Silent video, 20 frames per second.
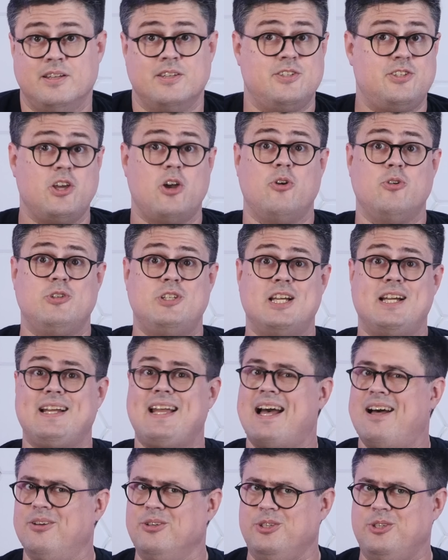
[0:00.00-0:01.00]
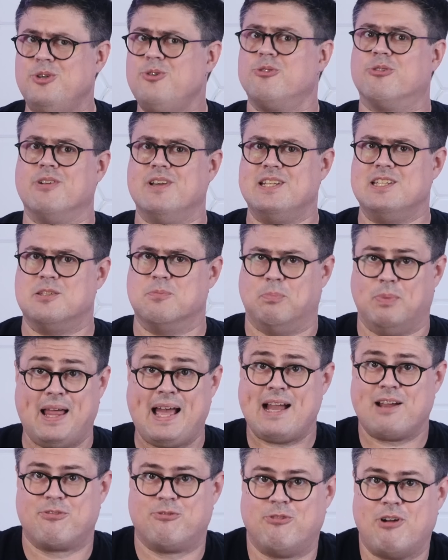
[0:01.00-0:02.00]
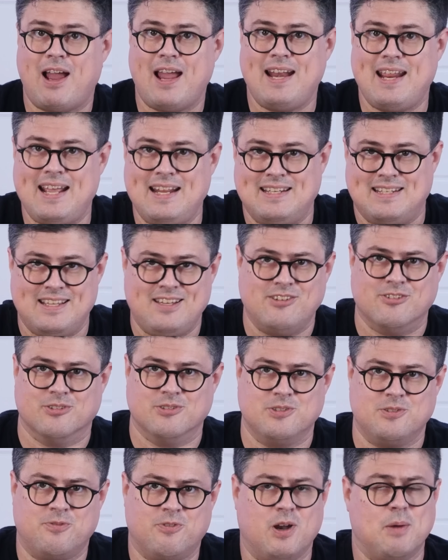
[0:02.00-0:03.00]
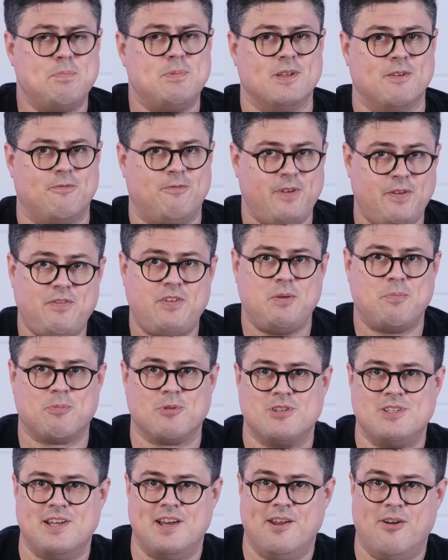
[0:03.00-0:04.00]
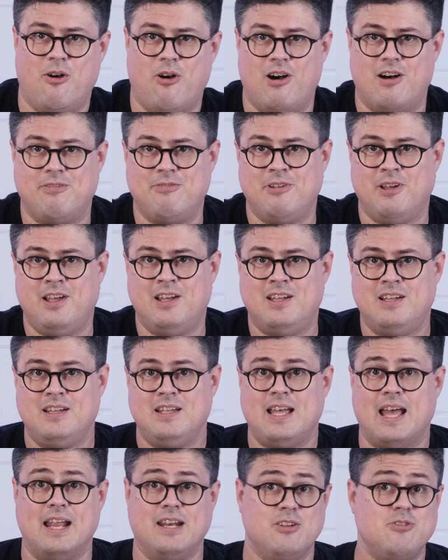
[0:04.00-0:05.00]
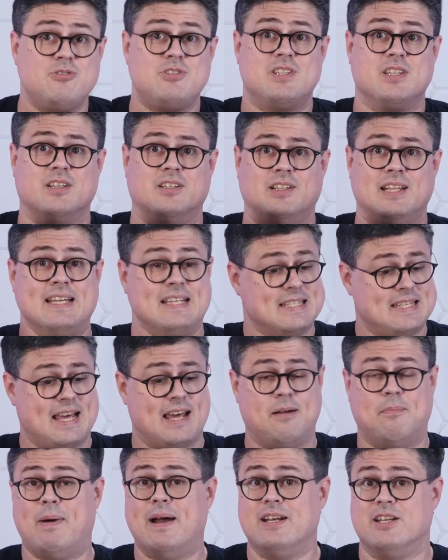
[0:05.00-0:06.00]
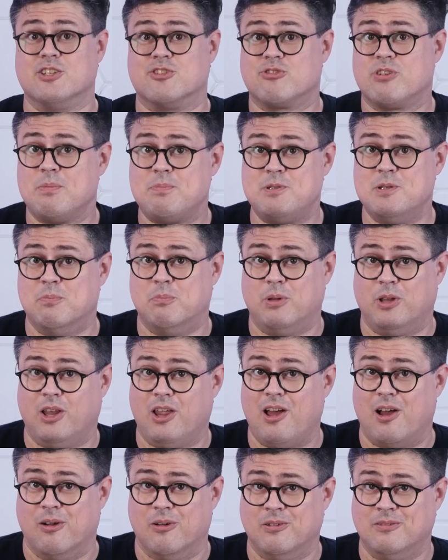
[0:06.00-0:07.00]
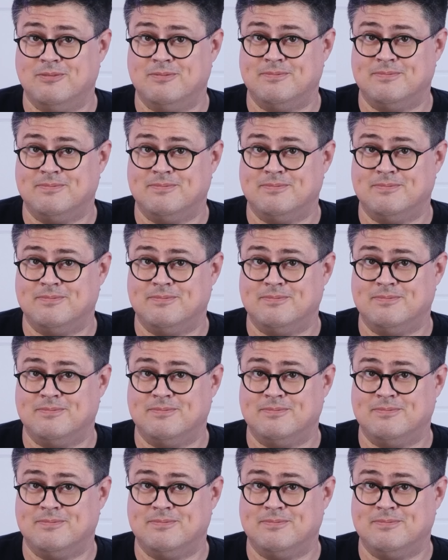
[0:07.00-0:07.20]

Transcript: So check out Ugreen's Black Friday deals for up to 50% off, and use the links out of my description below.